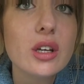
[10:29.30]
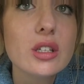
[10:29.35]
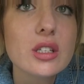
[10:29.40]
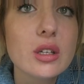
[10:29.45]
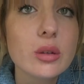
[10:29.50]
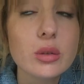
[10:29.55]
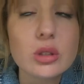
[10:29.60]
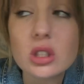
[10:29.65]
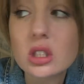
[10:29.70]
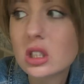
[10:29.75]

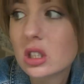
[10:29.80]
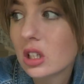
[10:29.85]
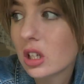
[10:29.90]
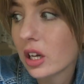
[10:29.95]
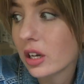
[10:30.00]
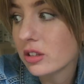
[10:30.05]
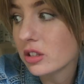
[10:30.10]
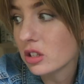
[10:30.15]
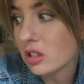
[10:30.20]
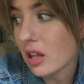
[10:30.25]
So we're just going
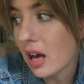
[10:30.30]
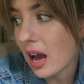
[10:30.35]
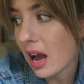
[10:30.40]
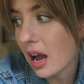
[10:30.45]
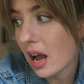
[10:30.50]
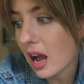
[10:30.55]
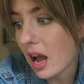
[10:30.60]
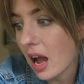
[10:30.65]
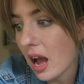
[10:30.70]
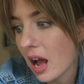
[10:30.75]
to go do
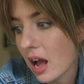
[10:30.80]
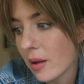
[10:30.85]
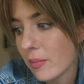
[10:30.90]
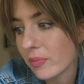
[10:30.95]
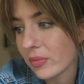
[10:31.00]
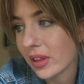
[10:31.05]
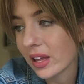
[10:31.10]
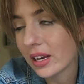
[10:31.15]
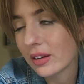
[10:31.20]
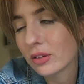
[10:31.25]
that
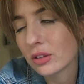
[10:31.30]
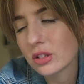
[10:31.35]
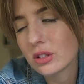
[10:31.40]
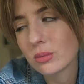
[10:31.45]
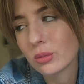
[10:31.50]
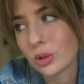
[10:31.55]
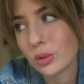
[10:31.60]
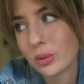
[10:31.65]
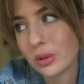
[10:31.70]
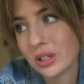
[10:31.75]
um, then I've got
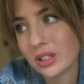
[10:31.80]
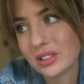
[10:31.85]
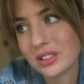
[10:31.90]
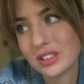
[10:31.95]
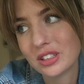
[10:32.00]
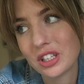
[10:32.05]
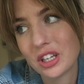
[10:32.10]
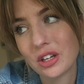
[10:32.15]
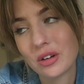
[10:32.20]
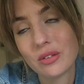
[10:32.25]
some more work to
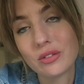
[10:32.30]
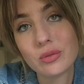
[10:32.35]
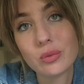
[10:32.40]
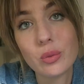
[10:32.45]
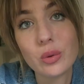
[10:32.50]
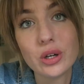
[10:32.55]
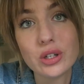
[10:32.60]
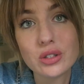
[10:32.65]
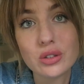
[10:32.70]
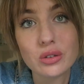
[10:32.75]
do. I've
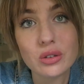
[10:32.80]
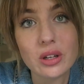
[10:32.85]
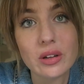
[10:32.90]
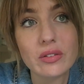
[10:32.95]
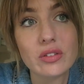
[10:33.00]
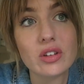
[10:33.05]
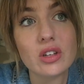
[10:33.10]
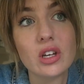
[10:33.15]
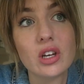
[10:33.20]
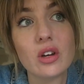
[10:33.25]
worked all
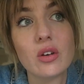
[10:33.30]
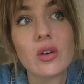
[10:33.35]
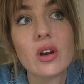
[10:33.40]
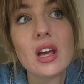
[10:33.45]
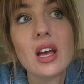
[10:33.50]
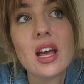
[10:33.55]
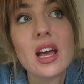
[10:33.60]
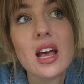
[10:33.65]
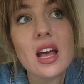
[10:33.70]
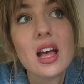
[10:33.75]
afternoon.
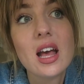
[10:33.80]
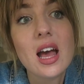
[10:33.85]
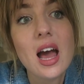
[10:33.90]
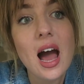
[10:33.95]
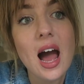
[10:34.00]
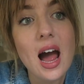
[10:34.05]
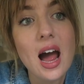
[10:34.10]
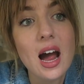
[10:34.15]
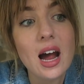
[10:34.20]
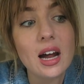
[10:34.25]

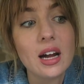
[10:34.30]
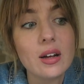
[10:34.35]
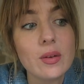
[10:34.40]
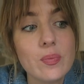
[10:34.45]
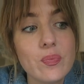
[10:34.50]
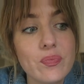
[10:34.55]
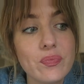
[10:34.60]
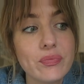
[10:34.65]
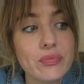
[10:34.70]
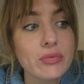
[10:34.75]

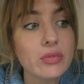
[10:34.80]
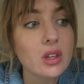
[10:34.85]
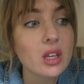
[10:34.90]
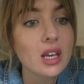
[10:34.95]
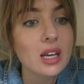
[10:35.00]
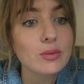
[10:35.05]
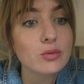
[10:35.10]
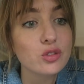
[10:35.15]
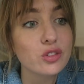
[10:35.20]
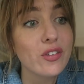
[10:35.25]
Um,
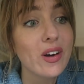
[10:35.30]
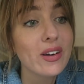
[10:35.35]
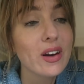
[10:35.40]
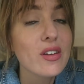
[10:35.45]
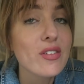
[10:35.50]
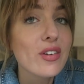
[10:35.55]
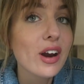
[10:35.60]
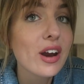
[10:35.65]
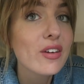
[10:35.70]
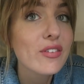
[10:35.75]
I'm
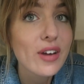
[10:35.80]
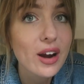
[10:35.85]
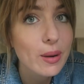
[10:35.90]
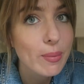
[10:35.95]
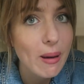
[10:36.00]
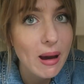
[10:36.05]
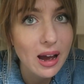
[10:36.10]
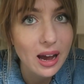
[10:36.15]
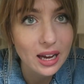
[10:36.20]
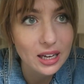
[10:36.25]
very, very, very
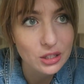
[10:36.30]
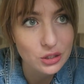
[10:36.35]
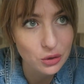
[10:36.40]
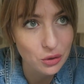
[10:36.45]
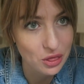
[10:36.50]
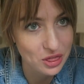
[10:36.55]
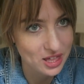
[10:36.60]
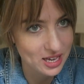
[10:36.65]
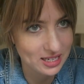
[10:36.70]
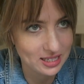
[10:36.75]
behind
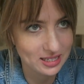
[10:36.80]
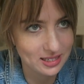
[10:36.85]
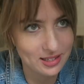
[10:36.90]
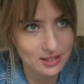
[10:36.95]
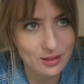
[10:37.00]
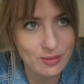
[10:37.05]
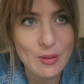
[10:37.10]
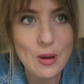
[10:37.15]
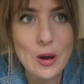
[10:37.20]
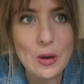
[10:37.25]
on things
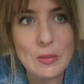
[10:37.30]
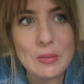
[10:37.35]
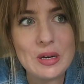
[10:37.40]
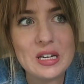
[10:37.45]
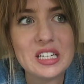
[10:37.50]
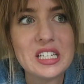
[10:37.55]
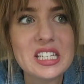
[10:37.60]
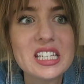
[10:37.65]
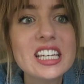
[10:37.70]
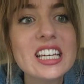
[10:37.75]
at the
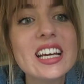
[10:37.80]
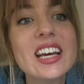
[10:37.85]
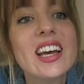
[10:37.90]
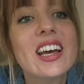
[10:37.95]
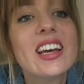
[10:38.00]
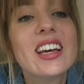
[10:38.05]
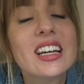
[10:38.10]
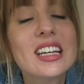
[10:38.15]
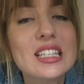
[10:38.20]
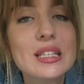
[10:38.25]
moment
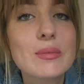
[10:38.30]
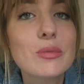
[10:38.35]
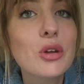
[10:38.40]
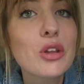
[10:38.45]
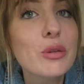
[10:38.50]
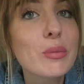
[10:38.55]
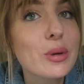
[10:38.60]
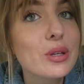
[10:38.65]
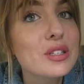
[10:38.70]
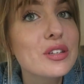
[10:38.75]
because I'm
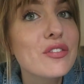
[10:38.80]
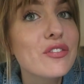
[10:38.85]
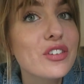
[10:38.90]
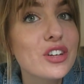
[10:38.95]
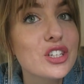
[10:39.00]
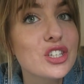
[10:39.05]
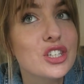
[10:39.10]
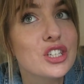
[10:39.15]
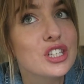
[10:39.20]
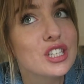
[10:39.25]
not the most
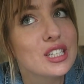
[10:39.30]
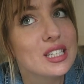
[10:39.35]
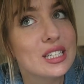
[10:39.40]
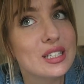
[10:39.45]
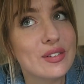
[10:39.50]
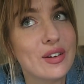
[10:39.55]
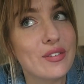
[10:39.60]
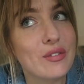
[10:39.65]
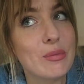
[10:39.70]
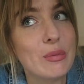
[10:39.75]
efficient that I've
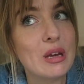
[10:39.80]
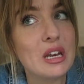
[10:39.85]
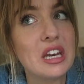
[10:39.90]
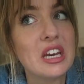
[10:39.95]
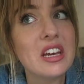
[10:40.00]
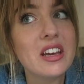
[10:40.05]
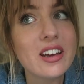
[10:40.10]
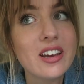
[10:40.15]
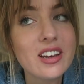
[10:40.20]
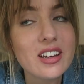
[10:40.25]
ever been.
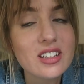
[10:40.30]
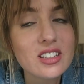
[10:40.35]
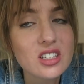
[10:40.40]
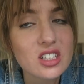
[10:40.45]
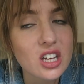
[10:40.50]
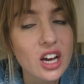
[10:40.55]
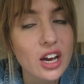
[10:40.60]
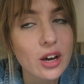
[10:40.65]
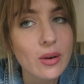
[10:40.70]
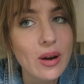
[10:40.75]

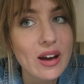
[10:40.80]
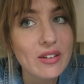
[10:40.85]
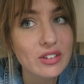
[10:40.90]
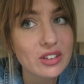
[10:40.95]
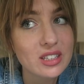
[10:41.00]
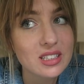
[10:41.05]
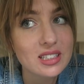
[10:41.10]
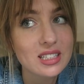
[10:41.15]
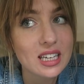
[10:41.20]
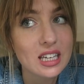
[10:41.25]
So
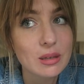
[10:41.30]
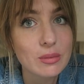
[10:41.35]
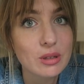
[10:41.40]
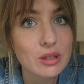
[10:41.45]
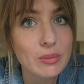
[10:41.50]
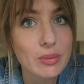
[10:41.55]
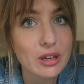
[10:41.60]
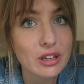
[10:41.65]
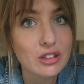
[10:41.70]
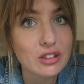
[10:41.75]
everything's taking me
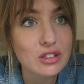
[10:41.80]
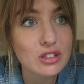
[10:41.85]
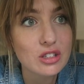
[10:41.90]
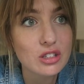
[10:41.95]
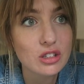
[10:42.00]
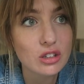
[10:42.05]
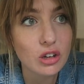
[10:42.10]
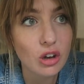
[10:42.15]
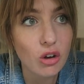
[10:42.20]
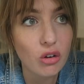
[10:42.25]
a bit
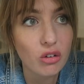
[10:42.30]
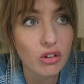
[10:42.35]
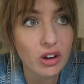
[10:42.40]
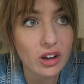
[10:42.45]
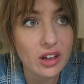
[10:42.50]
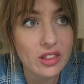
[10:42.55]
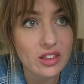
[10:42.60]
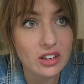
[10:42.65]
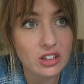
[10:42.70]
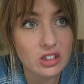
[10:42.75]

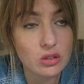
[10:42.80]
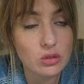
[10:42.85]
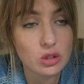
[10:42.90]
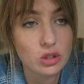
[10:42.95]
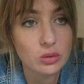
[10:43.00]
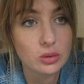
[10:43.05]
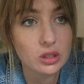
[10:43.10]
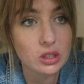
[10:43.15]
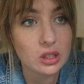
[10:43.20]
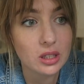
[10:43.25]
longer than
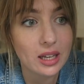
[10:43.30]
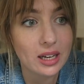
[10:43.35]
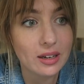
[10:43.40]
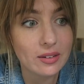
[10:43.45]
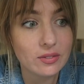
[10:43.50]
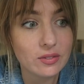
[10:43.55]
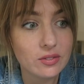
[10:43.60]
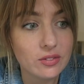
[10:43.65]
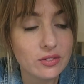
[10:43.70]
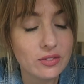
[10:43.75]
usual and
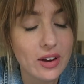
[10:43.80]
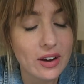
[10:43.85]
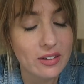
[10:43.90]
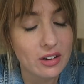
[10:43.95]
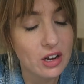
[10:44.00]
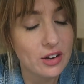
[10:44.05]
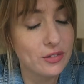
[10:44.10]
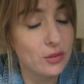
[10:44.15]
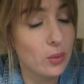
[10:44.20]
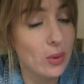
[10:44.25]
I'm
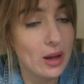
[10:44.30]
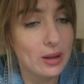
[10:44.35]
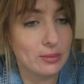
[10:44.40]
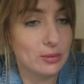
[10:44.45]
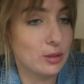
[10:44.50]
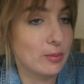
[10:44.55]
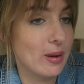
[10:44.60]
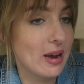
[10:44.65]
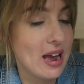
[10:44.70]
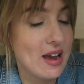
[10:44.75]
very
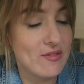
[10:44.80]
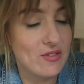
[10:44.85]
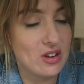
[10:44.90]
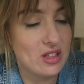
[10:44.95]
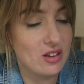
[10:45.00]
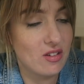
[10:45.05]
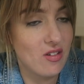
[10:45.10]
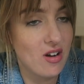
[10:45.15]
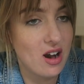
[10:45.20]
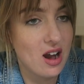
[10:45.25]
overwhelmed by
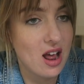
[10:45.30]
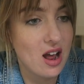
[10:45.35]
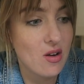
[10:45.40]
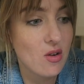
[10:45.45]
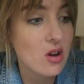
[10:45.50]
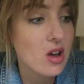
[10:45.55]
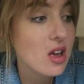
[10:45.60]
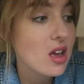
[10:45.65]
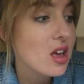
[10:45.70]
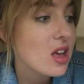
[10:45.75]
everything right
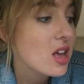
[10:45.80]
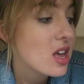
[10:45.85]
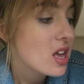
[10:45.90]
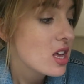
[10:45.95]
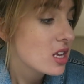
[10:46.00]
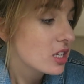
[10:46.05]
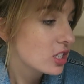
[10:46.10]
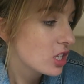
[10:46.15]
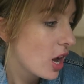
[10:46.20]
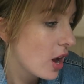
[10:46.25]
now.
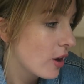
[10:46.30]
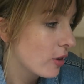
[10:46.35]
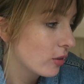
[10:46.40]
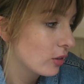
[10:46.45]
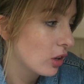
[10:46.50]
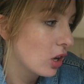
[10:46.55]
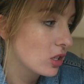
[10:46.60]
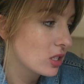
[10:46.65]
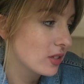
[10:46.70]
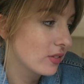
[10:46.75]
So
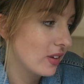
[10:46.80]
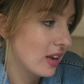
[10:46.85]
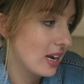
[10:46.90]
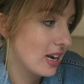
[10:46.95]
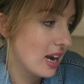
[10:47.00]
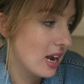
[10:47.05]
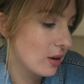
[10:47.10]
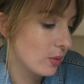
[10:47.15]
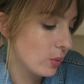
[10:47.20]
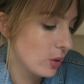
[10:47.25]
lots of
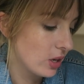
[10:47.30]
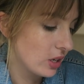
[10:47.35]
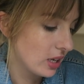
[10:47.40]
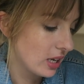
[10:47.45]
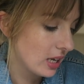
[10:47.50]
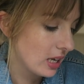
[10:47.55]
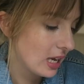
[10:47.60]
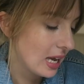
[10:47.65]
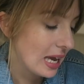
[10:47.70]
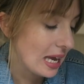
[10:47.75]
late night
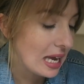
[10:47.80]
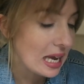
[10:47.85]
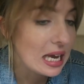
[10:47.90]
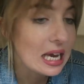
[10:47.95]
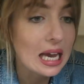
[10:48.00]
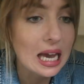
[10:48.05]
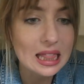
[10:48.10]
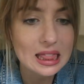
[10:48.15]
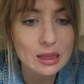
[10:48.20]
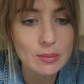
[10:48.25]

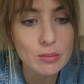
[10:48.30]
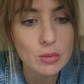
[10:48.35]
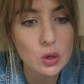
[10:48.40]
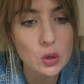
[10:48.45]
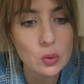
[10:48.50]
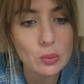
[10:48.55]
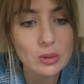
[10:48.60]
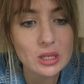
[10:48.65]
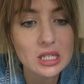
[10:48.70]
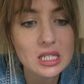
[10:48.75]
working at the
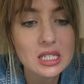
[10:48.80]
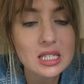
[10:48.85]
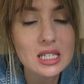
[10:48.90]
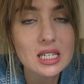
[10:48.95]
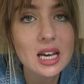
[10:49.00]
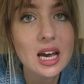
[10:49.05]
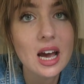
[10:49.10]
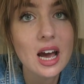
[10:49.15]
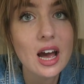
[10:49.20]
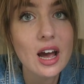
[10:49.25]
moment.
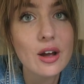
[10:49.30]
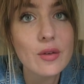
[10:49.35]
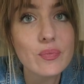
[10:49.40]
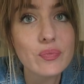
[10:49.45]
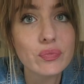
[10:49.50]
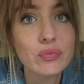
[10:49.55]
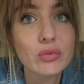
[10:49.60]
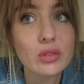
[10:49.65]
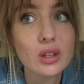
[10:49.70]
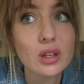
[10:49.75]

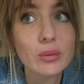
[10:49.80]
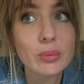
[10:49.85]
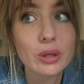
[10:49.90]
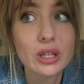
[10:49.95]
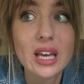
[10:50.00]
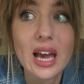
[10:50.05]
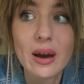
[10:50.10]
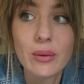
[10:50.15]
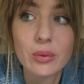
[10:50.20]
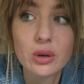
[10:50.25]
Um,
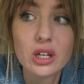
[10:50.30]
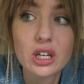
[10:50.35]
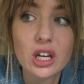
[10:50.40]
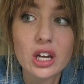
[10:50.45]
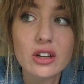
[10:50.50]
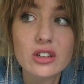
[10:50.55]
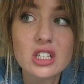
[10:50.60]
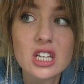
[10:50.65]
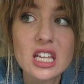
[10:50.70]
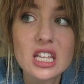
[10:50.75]
but yeah, we're gonna
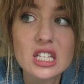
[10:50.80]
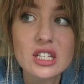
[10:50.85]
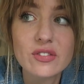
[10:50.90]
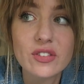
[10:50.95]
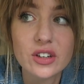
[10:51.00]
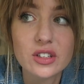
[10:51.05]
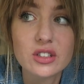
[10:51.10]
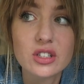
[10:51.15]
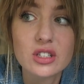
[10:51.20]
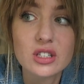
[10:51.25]
go take these
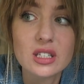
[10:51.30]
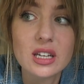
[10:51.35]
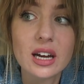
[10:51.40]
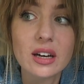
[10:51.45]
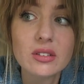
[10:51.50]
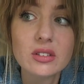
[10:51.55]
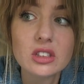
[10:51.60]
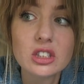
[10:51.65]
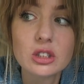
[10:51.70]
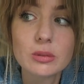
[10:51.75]
photos
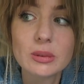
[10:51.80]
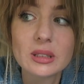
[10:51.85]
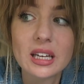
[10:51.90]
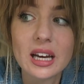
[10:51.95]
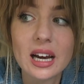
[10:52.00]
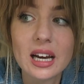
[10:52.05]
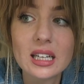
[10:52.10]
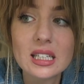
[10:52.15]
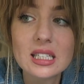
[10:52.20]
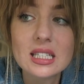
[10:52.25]
now, which will be
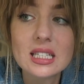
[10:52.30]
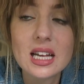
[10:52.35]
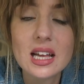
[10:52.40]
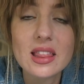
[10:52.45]
nice.